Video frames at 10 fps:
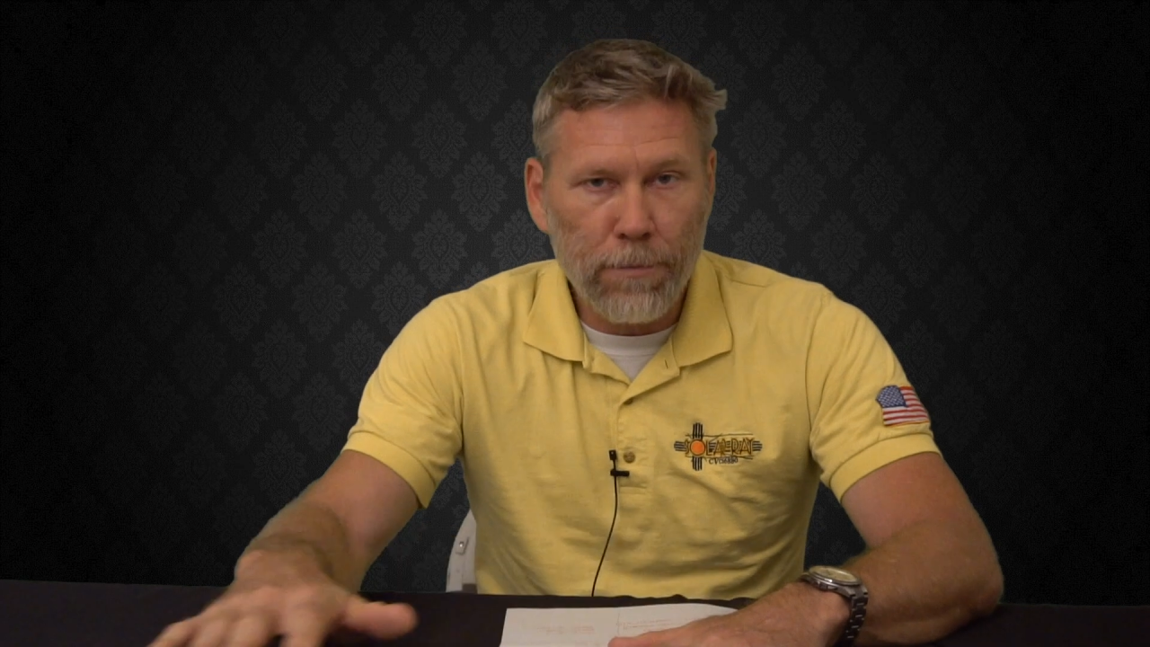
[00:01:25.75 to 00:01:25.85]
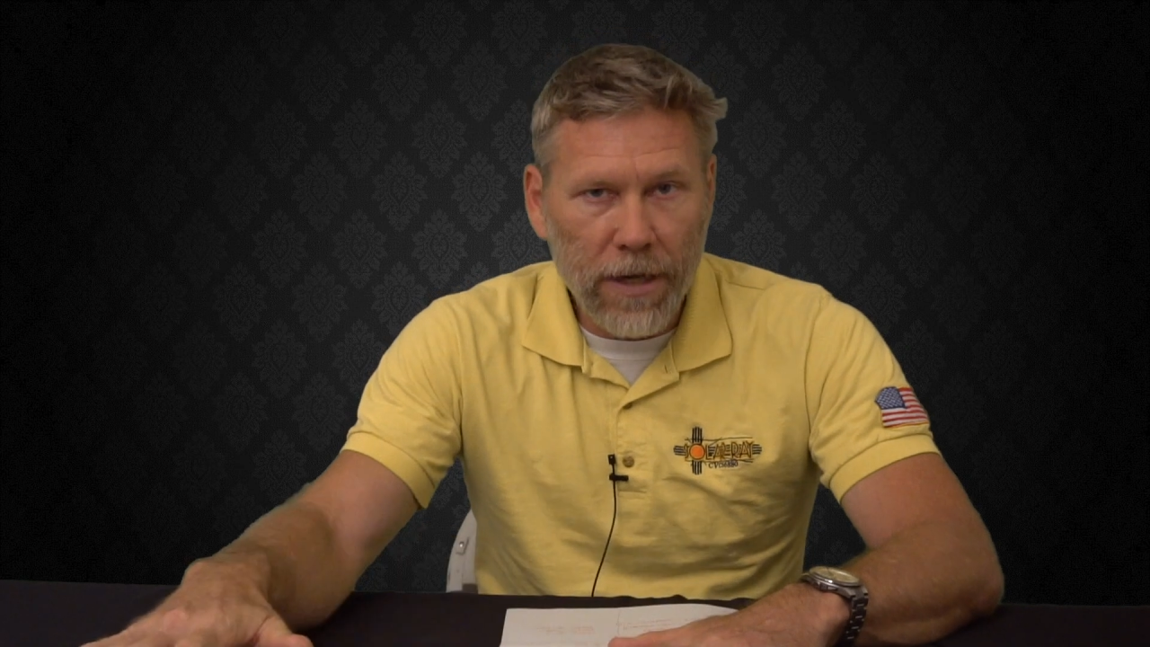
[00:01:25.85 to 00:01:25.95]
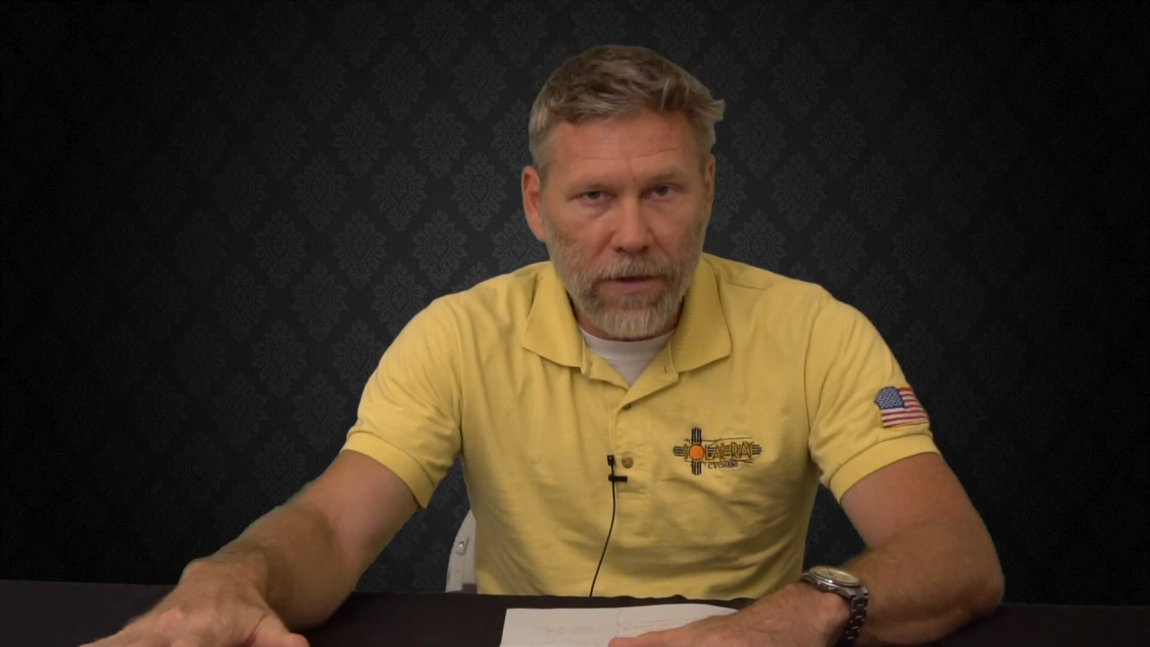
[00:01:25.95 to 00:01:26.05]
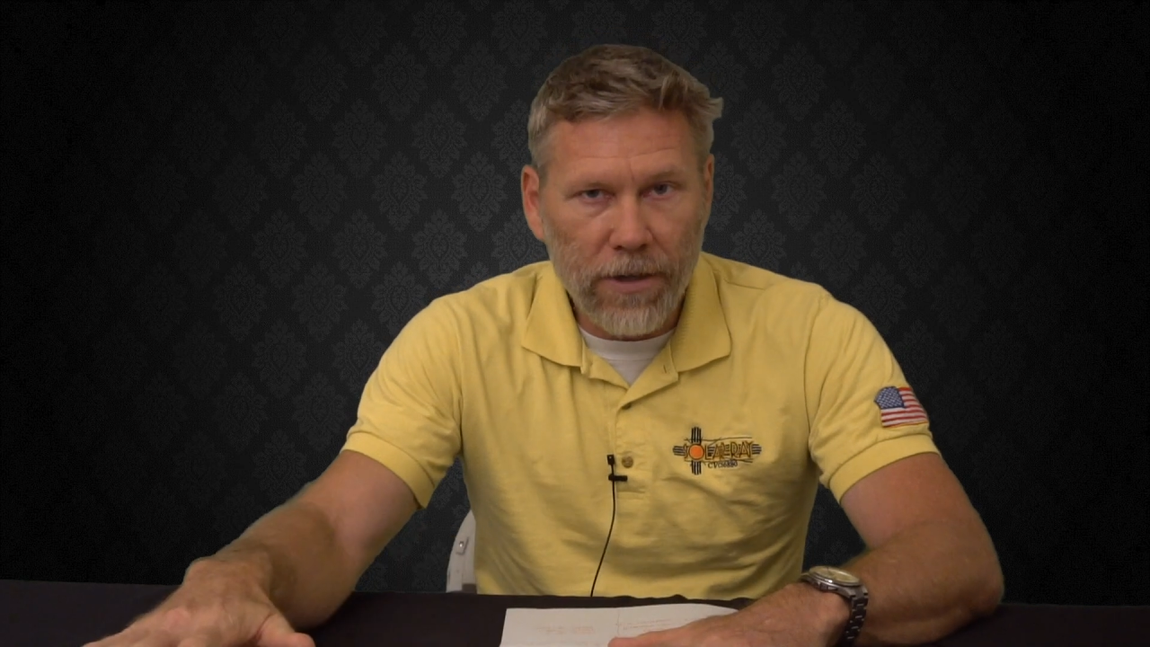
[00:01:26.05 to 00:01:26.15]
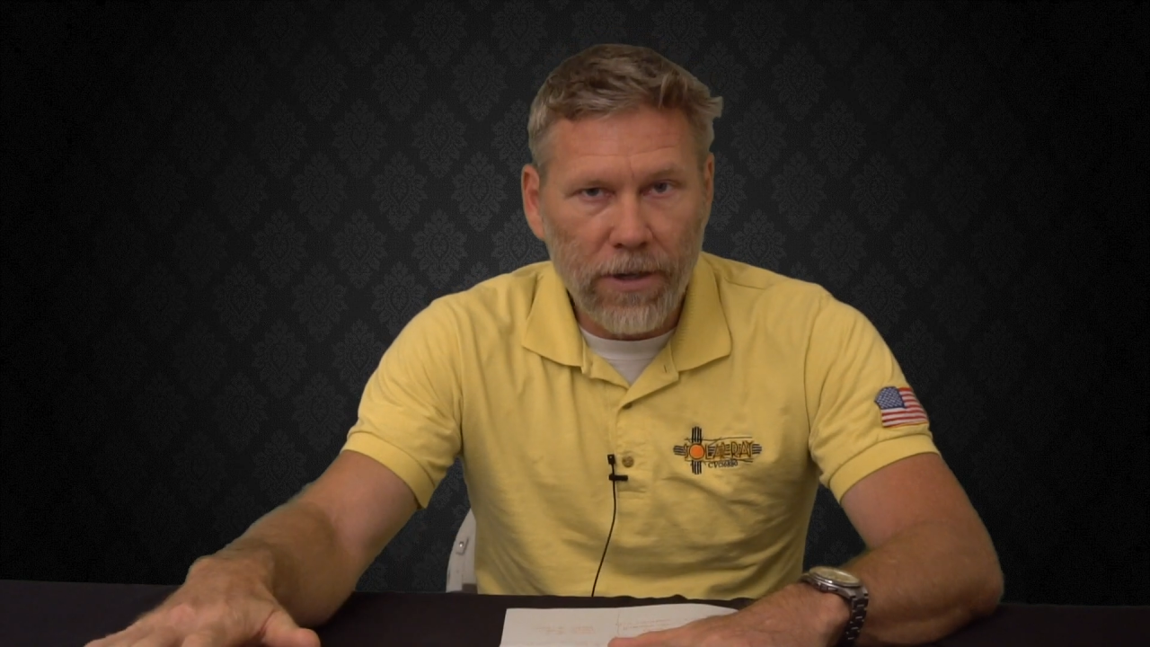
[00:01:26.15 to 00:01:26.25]

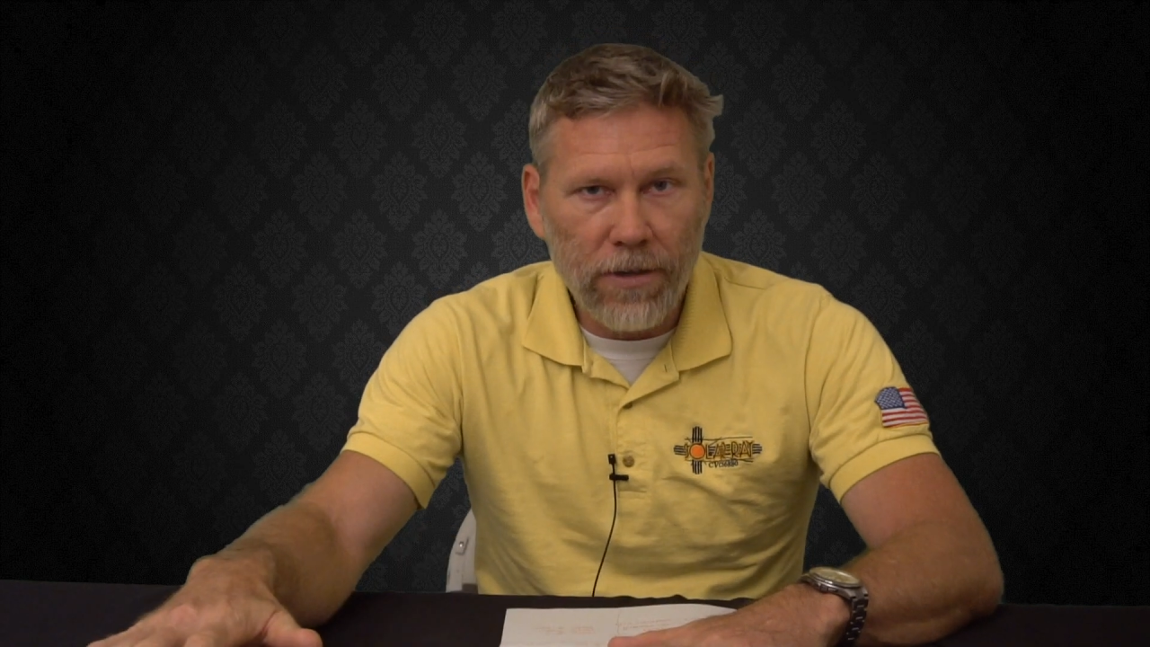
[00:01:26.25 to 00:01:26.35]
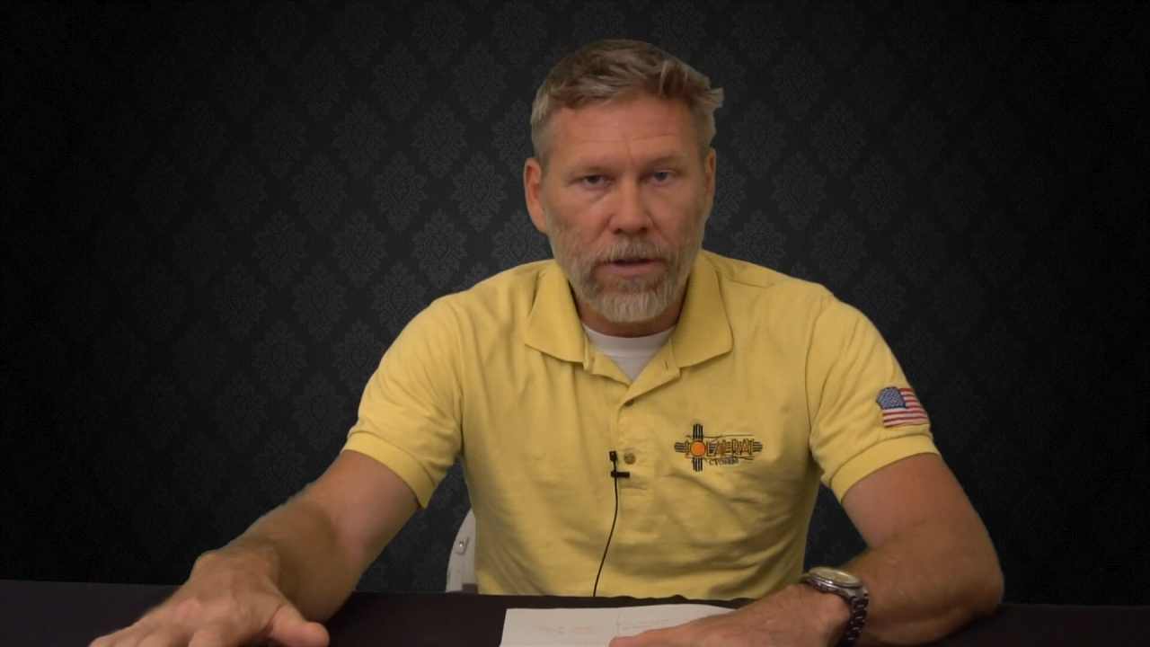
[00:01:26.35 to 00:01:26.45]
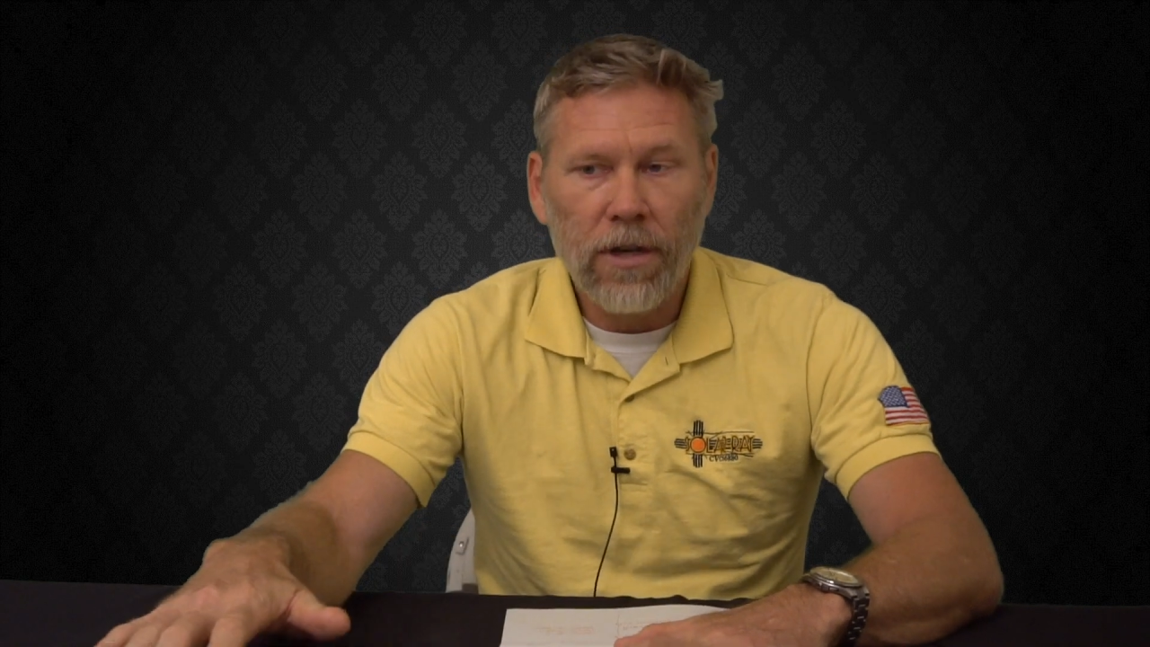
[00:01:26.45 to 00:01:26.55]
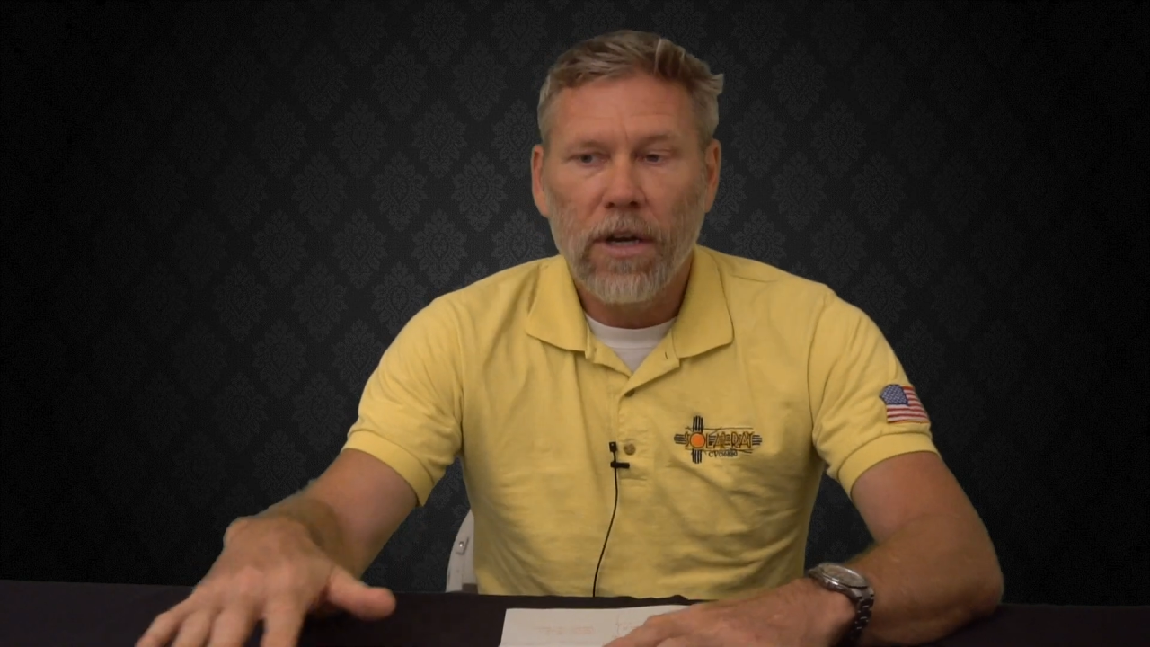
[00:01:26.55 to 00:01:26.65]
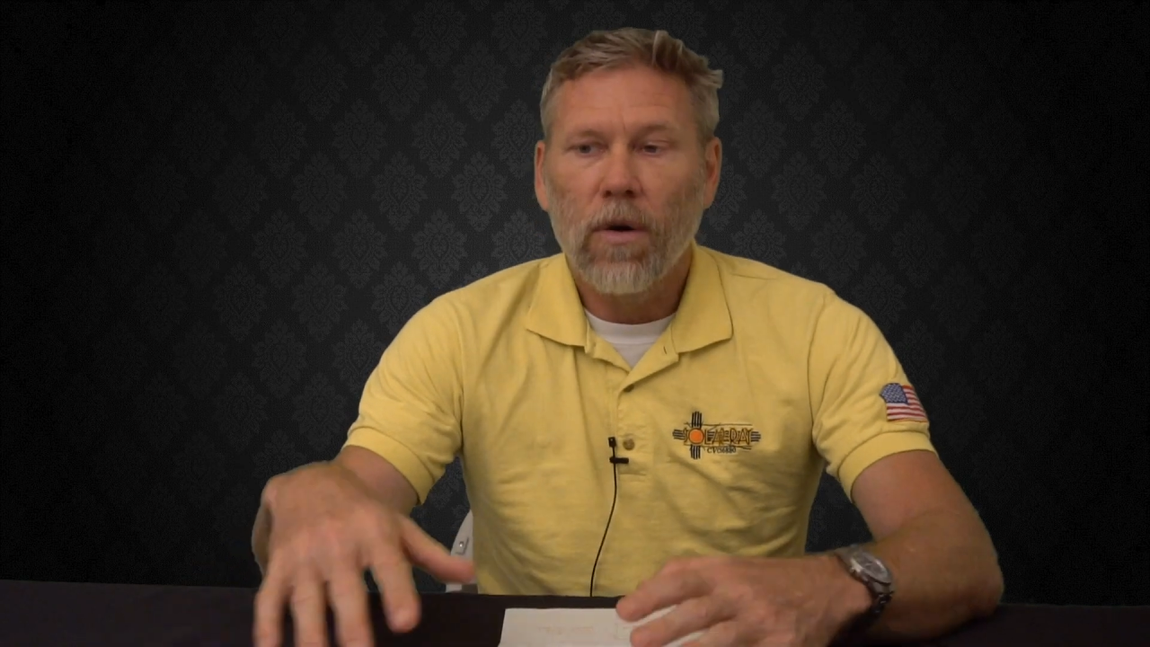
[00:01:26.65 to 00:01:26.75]
barrier